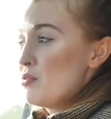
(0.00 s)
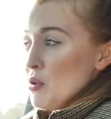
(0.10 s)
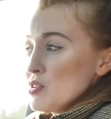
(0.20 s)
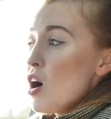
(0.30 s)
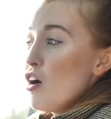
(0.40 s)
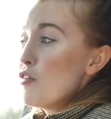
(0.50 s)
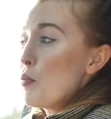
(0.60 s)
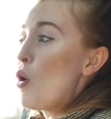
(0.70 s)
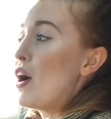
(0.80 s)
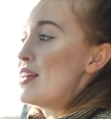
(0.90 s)
it was half the
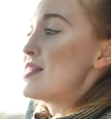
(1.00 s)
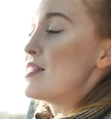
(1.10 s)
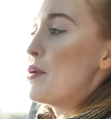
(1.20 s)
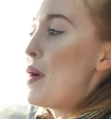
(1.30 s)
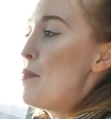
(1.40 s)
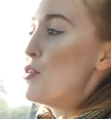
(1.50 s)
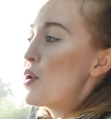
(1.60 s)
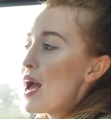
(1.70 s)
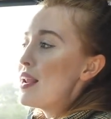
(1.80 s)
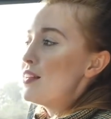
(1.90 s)
price. So you
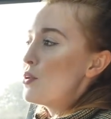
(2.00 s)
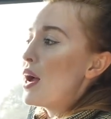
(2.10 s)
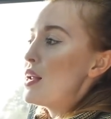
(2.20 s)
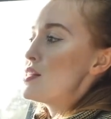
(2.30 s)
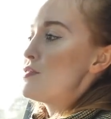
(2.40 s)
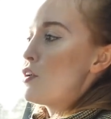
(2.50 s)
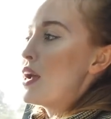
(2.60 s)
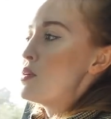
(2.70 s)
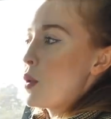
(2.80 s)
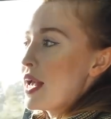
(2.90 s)
can
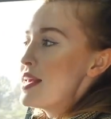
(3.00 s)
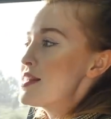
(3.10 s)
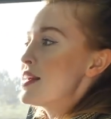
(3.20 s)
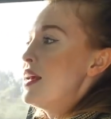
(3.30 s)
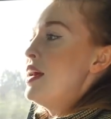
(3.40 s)
find ways,